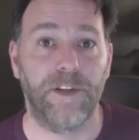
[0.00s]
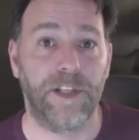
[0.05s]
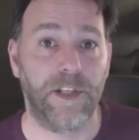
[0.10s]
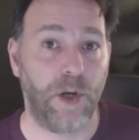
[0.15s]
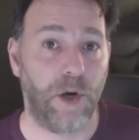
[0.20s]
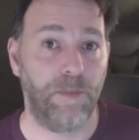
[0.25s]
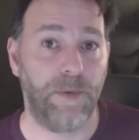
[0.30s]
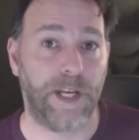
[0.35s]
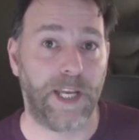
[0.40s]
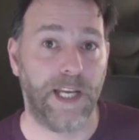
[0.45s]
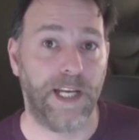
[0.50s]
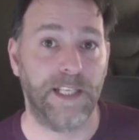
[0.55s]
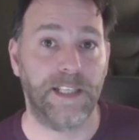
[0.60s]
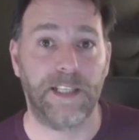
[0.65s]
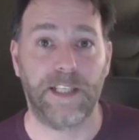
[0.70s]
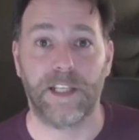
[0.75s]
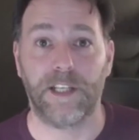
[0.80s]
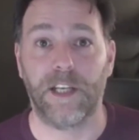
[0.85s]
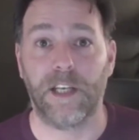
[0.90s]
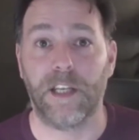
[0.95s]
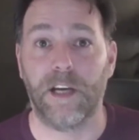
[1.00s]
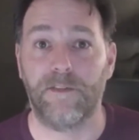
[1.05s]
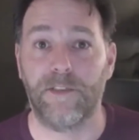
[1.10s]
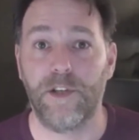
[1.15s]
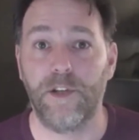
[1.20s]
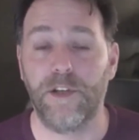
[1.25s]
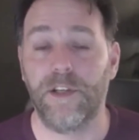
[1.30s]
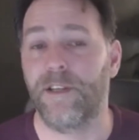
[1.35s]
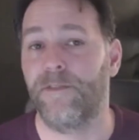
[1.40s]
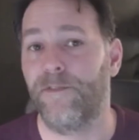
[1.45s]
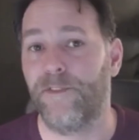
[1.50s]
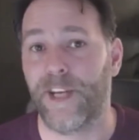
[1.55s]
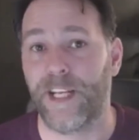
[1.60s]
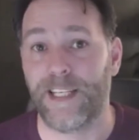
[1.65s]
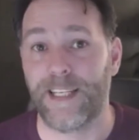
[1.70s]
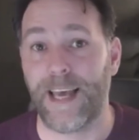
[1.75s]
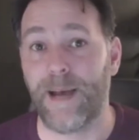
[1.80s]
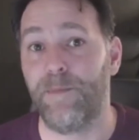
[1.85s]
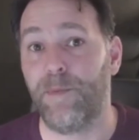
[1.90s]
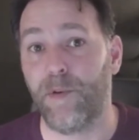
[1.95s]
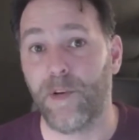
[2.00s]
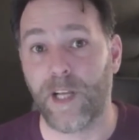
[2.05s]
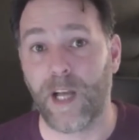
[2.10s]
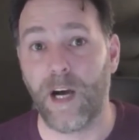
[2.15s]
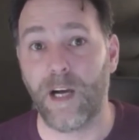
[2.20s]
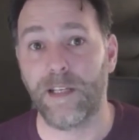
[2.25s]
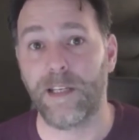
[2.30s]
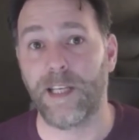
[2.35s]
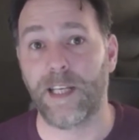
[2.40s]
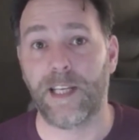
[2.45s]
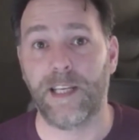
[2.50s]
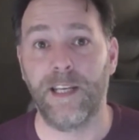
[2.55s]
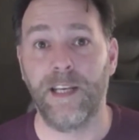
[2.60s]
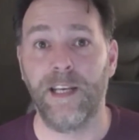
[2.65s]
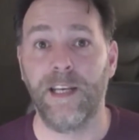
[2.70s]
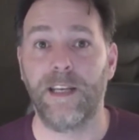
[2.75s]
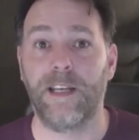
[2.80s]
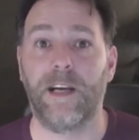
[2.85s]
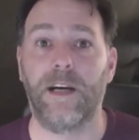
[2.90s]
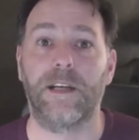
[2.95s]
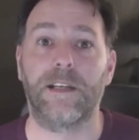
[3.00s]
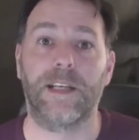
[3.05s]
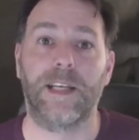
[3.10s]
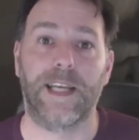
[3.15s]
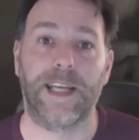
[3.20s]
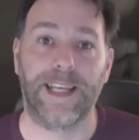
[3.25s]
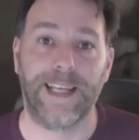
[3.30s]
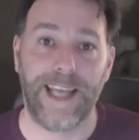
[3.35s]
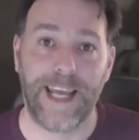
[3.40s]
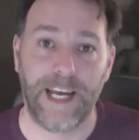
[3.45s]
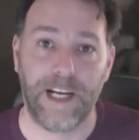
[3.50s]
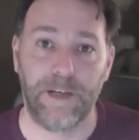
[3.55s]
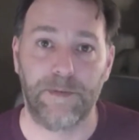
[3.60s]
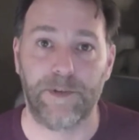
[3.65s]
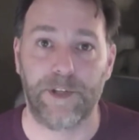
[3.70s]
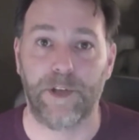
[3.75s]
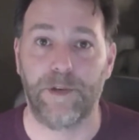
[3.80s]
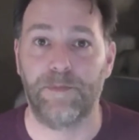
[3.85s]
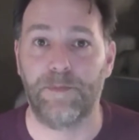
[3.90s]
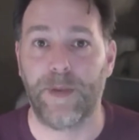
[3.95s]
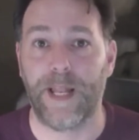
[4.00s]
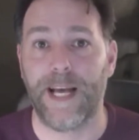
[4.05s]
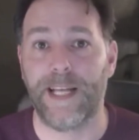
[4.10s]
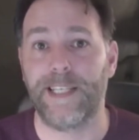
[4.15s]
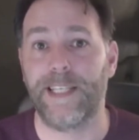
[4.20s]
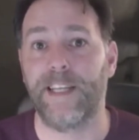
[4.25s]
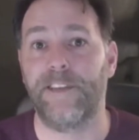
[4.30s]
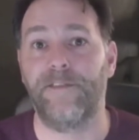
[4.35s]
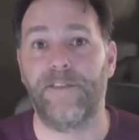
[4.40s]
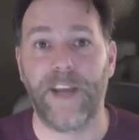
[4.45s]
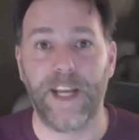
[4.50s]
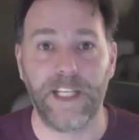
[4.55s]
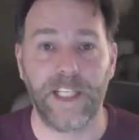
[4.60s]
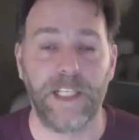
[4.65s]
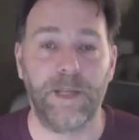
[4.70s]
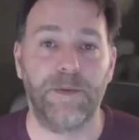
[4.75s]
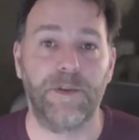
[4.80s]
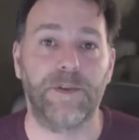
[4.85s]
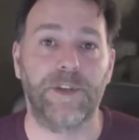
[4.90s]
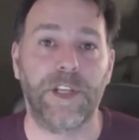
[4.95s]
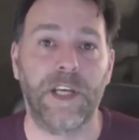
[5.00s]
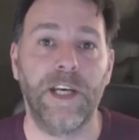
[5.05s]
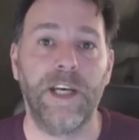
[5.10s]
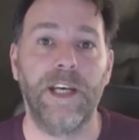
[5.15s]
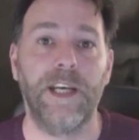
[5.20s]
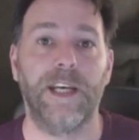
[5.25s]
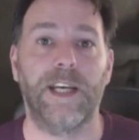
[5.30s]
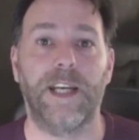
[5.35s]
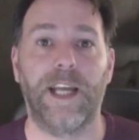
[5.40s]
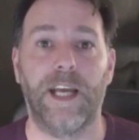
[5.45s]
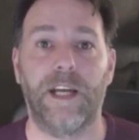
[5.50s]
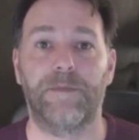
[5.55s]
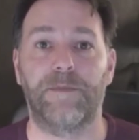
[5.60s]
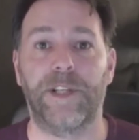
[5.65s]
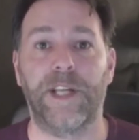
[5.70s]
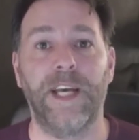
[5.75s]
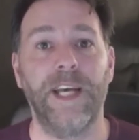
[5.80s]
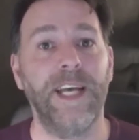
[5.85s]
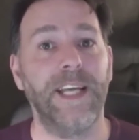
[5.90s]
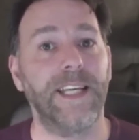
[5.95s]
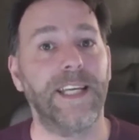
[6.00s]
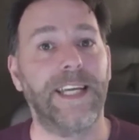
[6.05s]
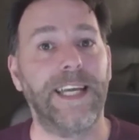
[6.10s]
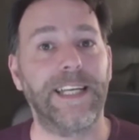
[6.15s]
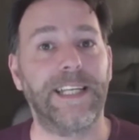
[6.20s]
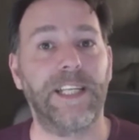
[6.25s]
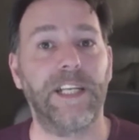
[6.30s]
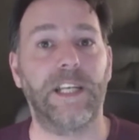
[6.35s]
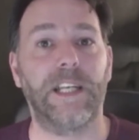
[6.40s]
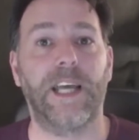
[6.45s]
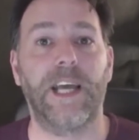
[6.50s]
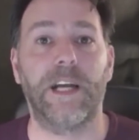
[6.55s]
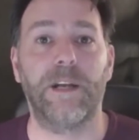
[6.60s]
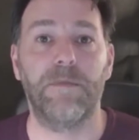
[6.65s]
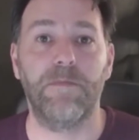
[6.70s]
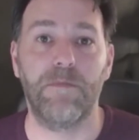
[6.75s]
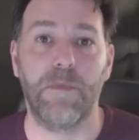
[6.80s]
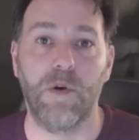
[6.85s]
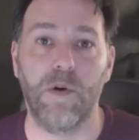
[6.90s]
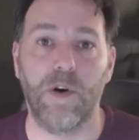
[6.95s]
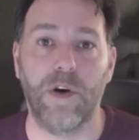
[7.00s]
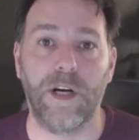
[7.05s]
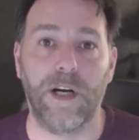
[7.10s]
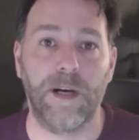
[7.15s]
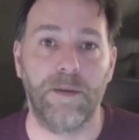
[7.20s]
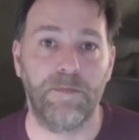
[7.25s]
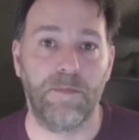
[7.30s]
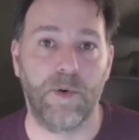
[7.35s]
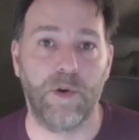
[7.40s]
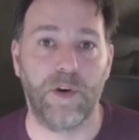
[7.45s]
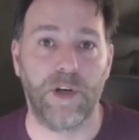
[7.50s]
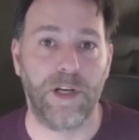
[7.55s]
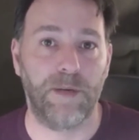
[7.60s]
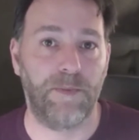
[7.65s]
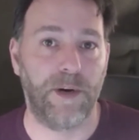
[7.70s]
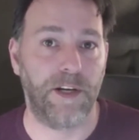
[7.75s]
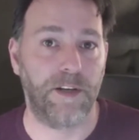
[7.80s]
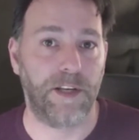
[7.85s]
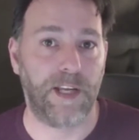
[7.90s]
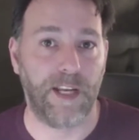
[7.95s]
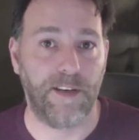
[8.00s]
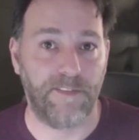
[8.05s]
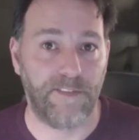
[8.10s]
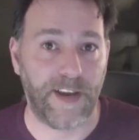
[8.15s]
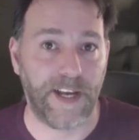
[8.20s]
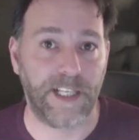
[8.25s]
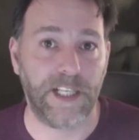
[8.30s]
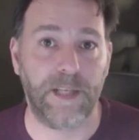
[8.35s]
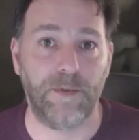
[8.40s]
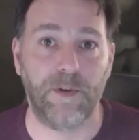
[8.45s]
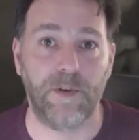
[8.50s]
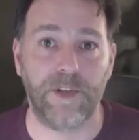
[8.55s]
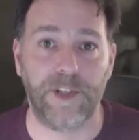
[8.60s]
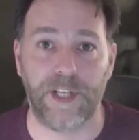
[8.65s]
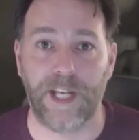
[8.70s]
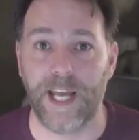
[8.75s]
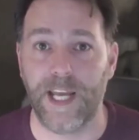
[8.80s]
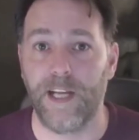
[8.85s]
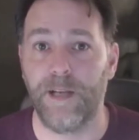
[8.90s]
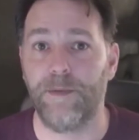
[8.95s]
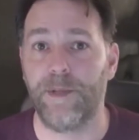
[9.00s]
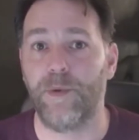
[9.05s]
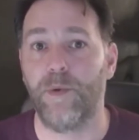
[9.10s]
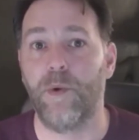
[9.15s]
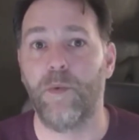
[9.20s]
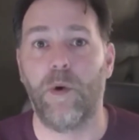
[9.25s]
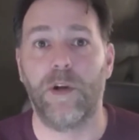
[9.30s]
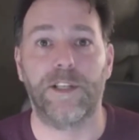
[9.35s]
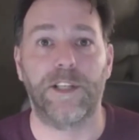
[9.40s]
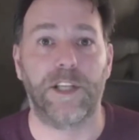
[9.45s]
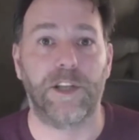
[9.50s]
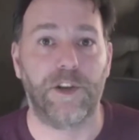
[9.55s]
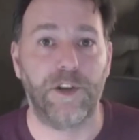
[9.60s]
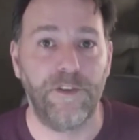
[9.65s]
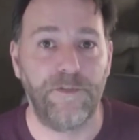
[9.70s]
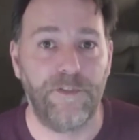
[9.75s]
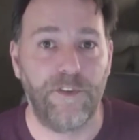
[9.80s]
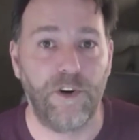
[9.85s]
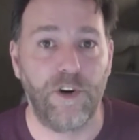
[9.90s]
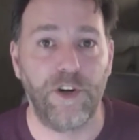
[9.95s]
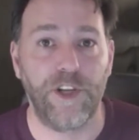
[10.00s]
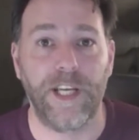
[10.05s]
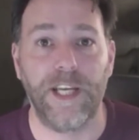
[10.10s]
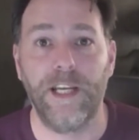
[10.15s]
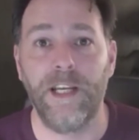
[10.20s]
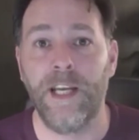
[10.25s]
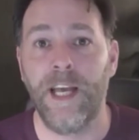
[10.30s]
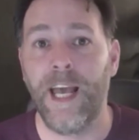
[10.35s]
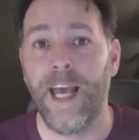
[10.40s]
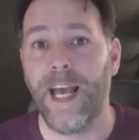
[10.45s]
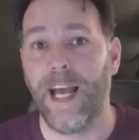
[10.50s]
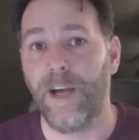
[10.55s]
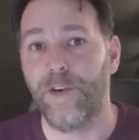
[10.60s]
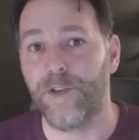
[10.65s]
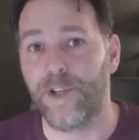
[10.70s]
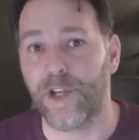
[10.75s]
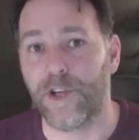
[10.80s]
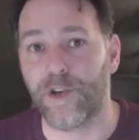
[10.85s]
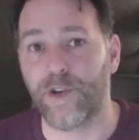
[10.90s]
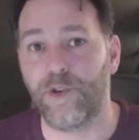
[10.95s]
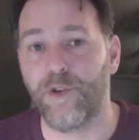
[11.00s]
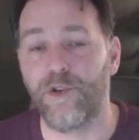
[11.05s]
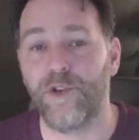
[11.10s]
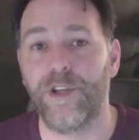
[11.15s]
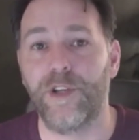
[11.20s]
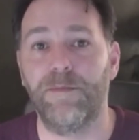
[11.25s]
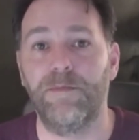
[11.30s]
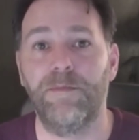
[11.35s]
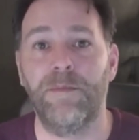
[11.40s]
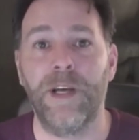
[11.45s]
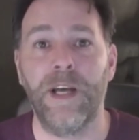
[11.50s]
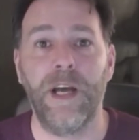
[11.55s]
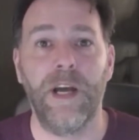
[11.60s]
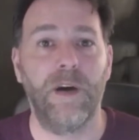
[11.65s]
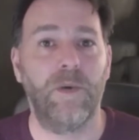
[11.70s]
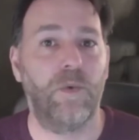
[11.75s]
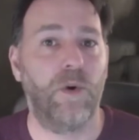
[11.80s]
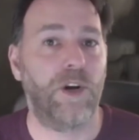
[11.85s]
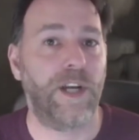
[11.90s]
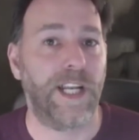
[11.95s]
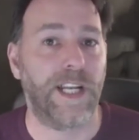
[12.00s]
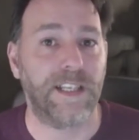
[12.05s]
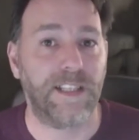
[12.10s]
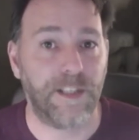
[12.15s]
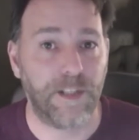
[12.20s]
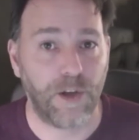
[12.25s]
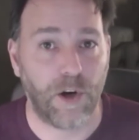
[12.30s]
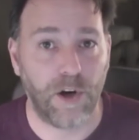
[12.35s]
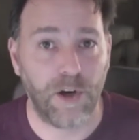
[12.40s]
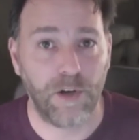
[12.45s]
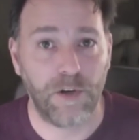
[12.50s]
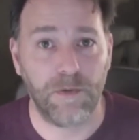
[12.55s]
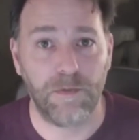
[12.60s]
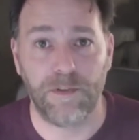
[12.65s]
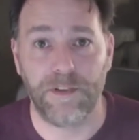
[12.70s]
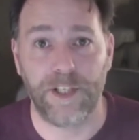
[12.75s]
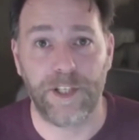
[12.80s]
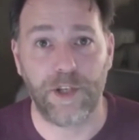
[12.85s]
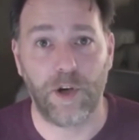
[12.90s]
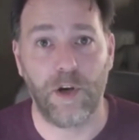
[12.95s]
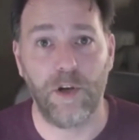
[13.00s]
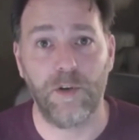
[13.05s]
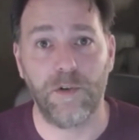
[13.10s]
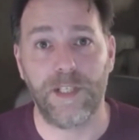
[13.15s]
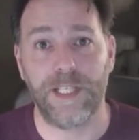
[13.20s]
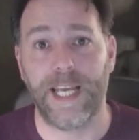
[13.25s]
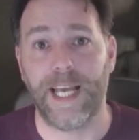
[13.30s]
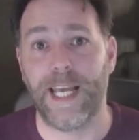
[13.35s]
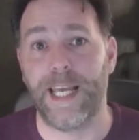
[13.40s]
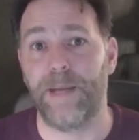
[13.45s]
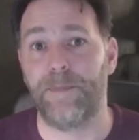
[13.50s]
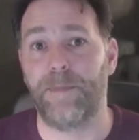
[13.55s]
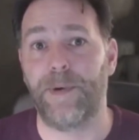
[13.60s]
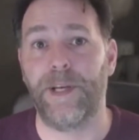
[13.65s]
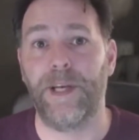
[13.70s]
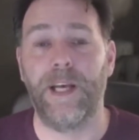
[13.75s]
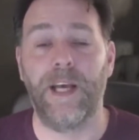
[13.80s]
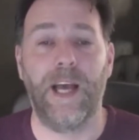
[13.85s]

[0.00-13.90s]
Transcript: the topic it is that you love doing. For example, gardening in herbs or planting vegetables in herbs. You get to learn more and more about kind of vegetables and herbs, what ones are good for you, how to grow them, what kind of soil, the soil type,